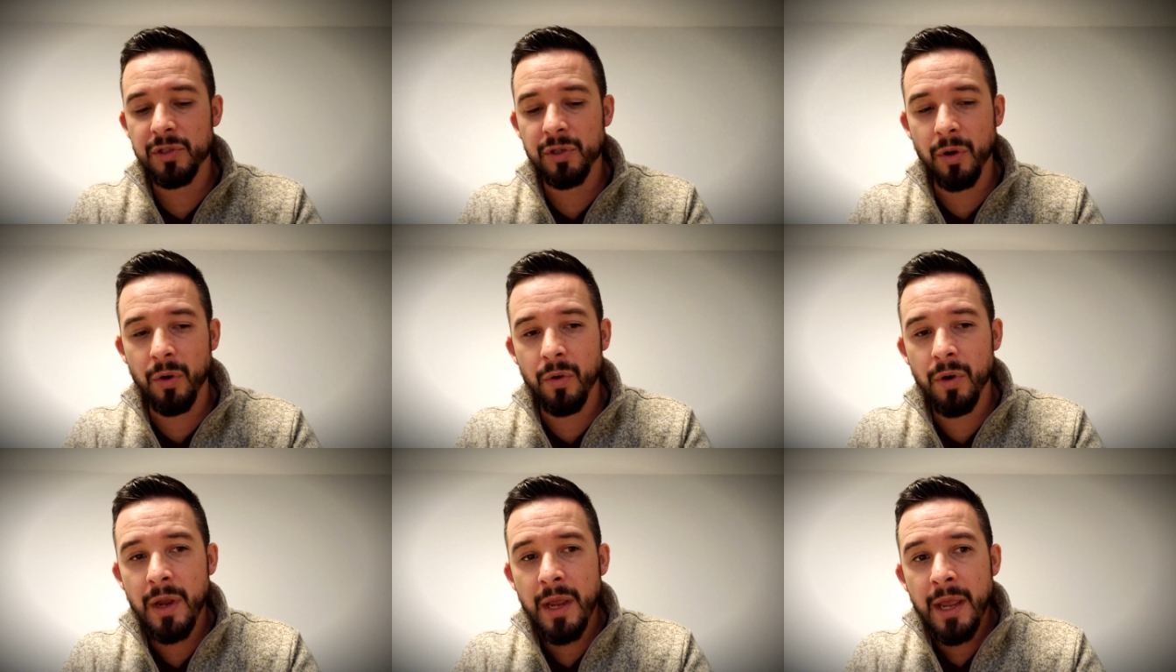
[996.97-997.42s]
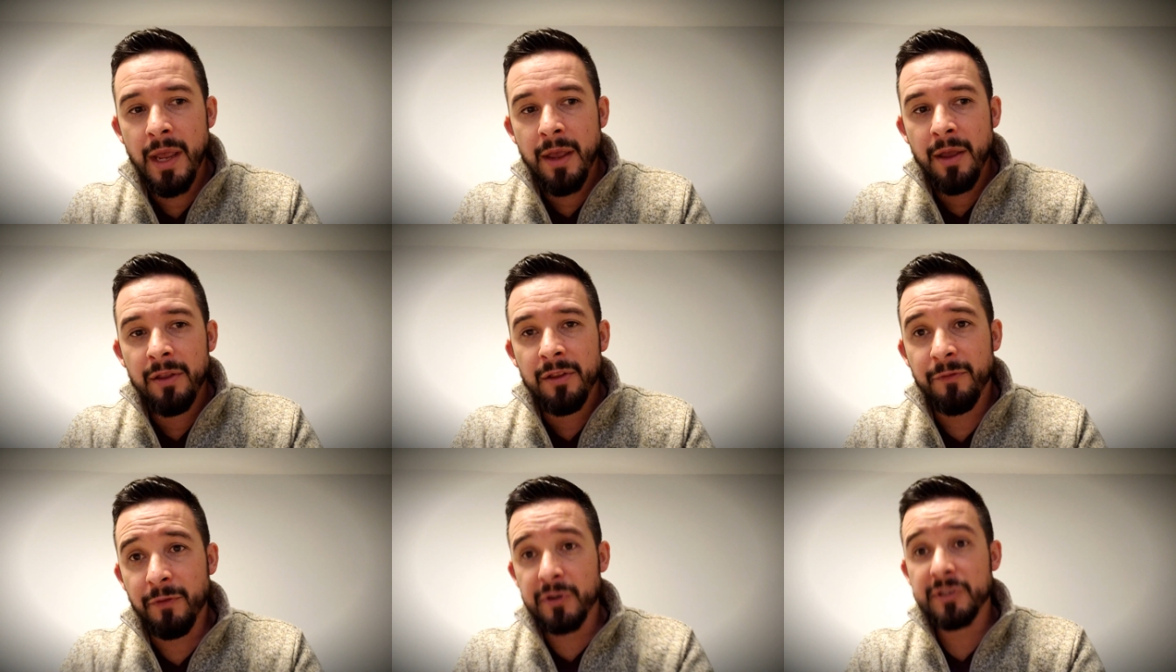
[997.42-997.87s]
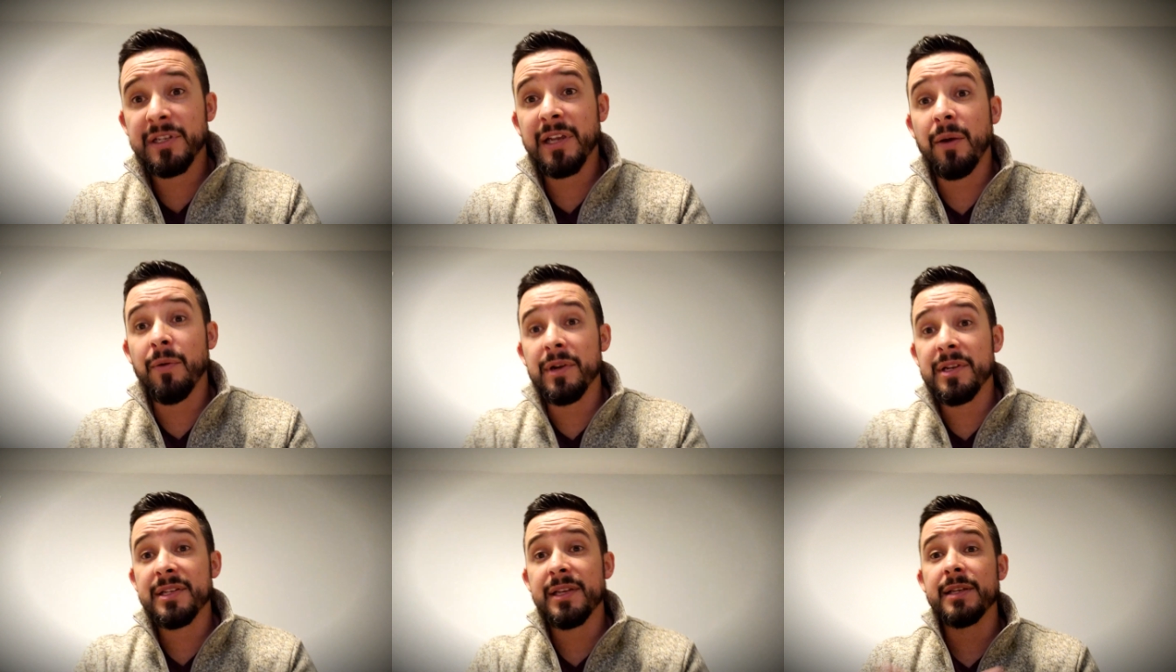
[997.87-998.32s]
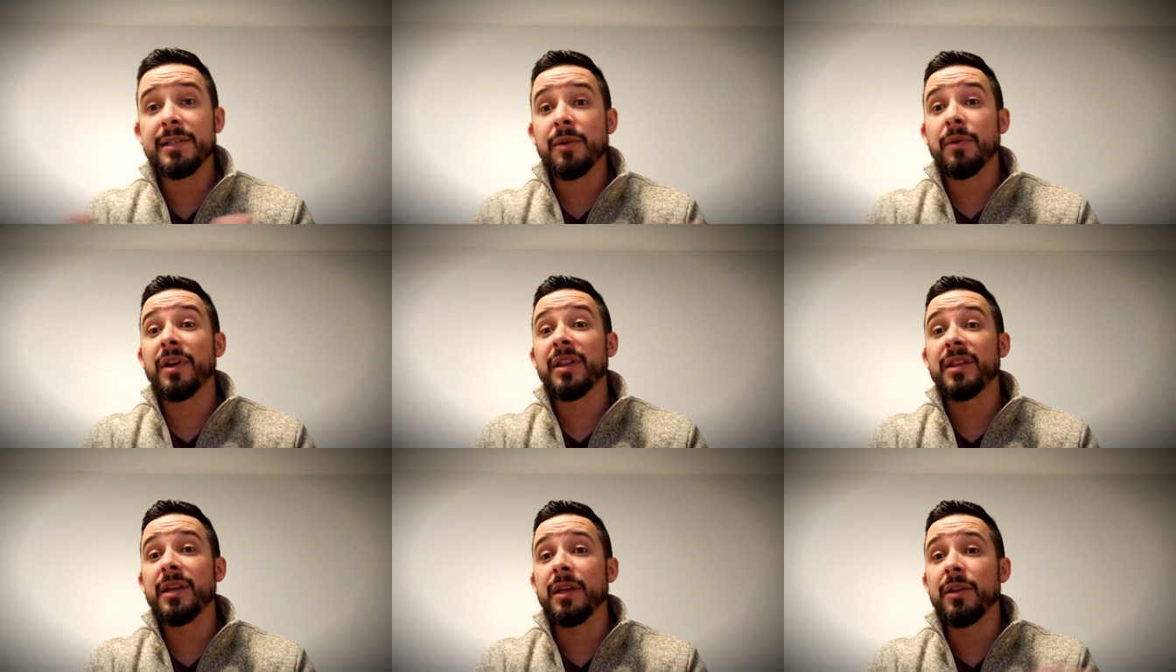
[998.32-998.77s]
So the first thing I want to say is
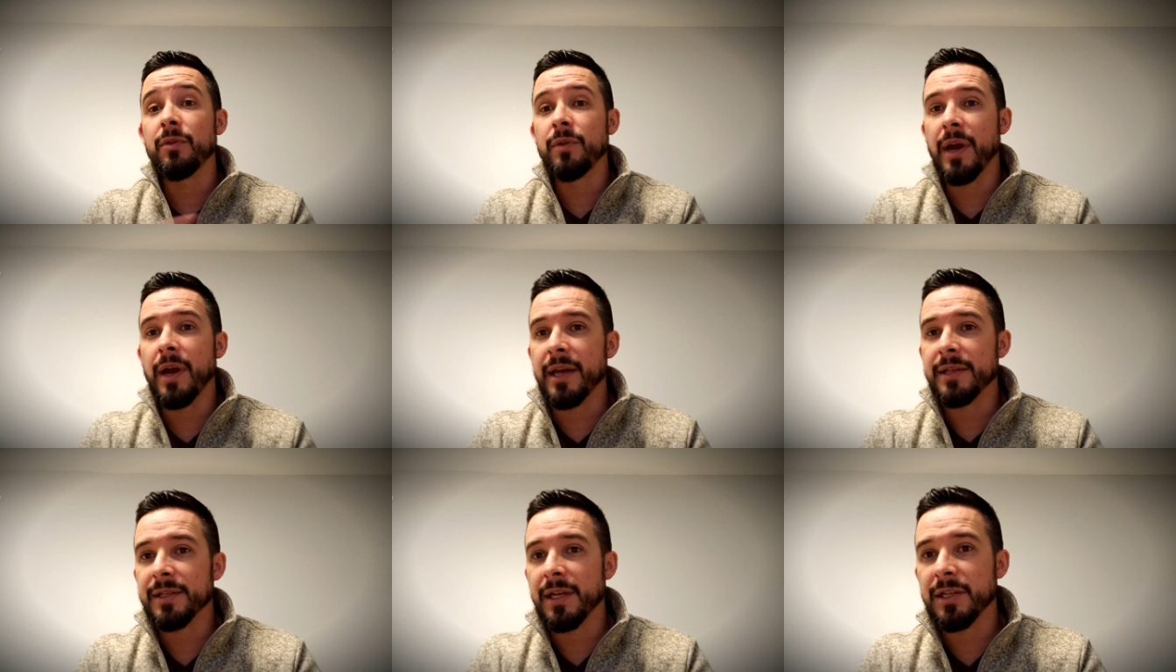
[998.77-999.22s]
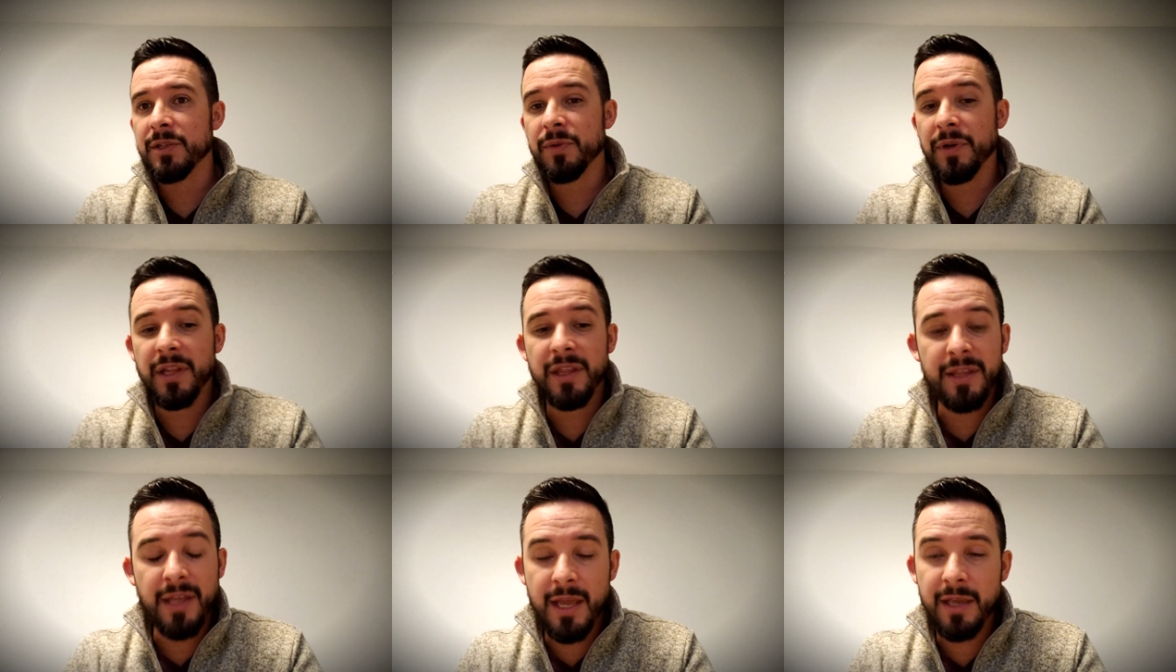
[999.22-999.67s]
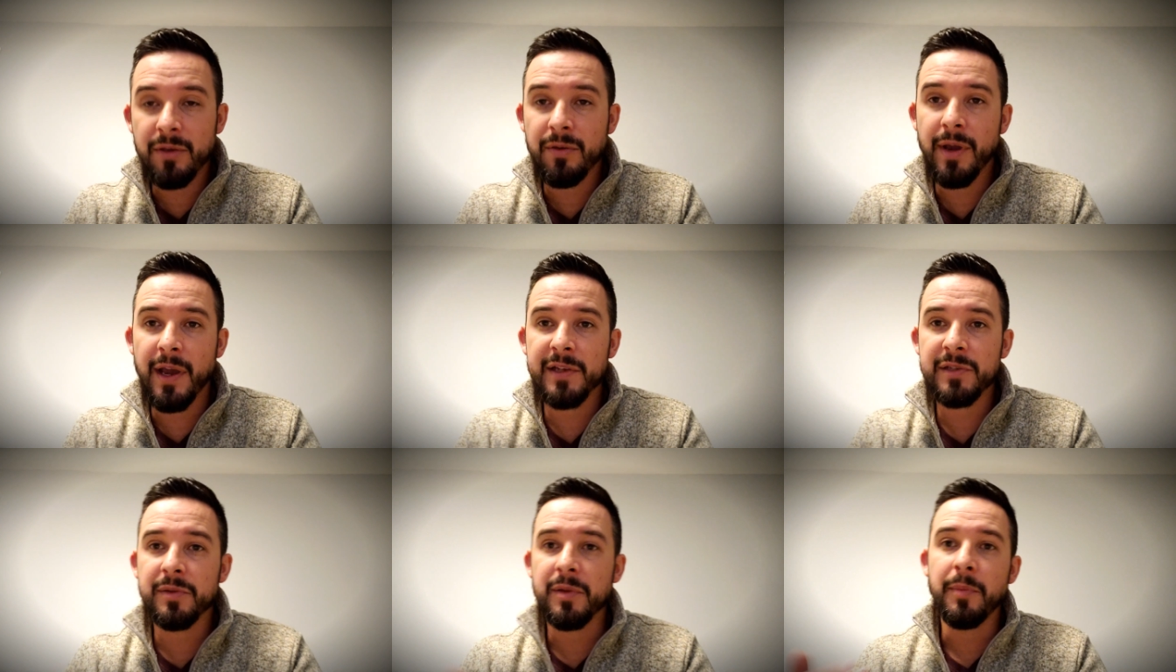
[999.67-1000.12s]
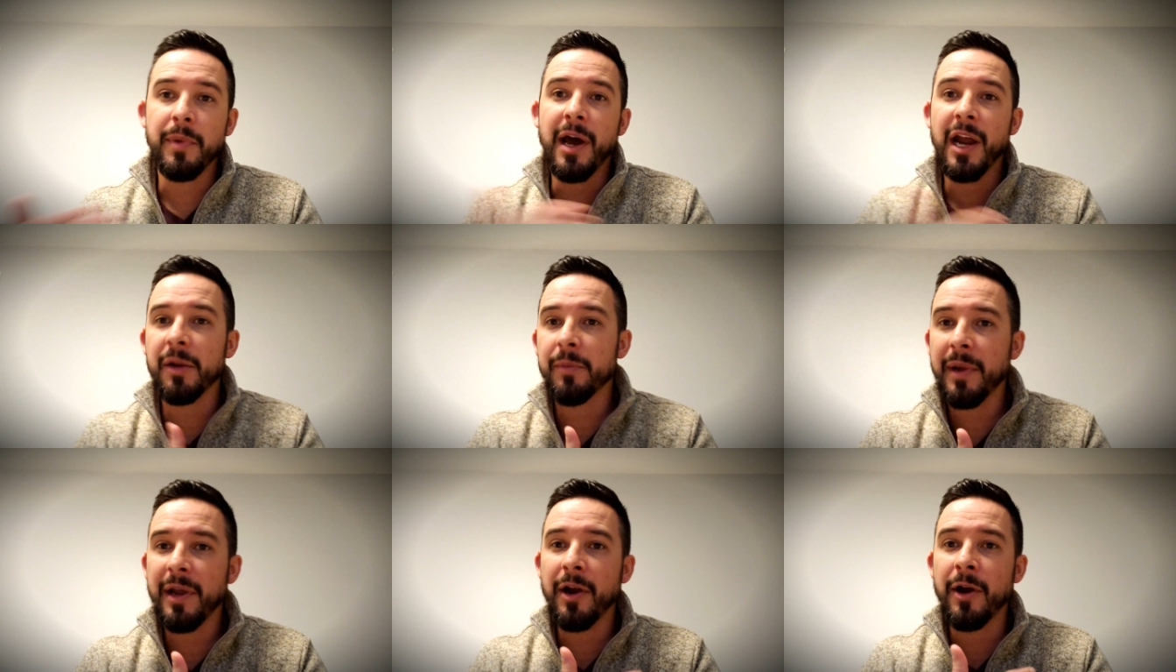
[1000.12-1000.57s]
I want to thank you guys. I just want to thank you guys from the
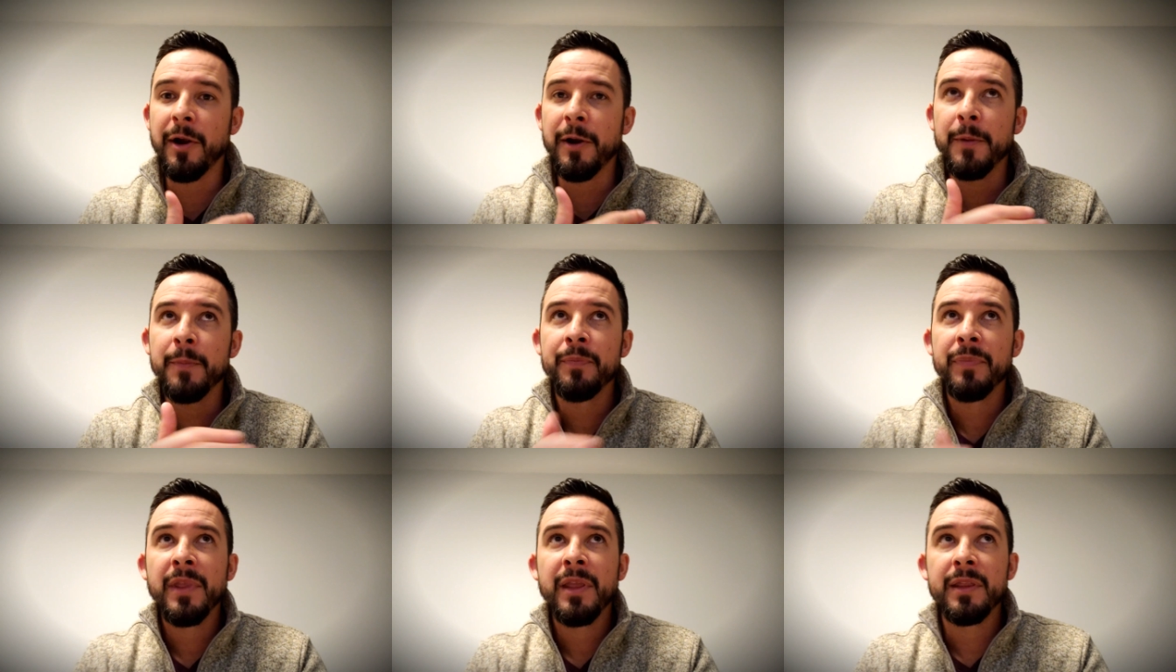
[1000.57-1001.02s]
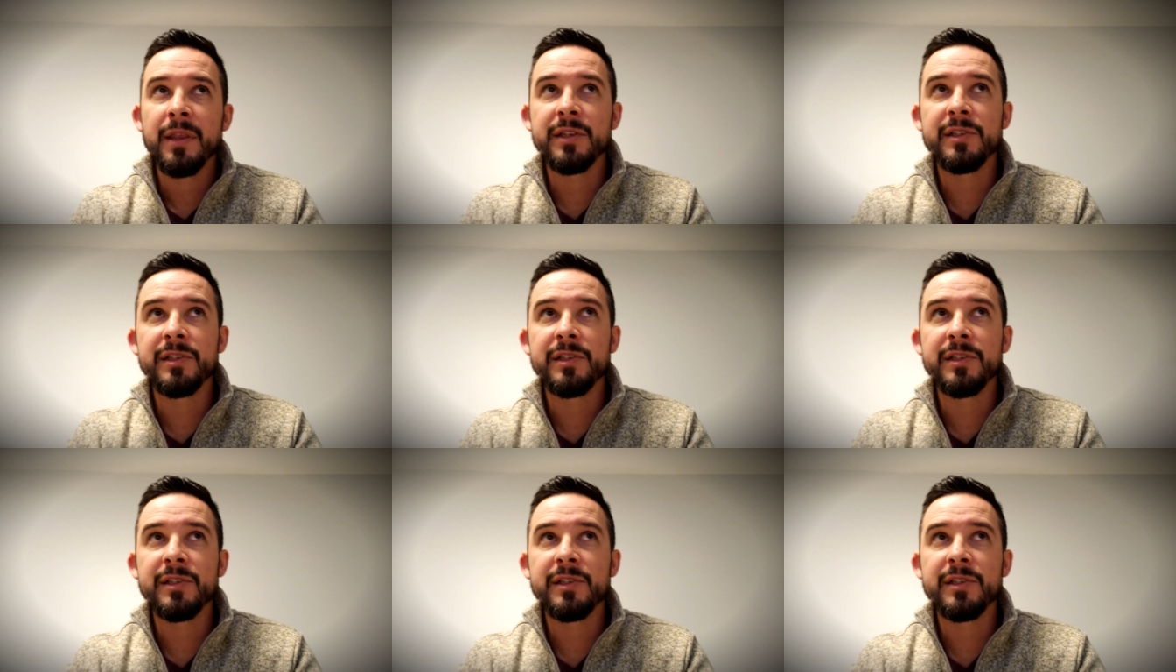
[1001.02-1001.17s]
bottom of my heart.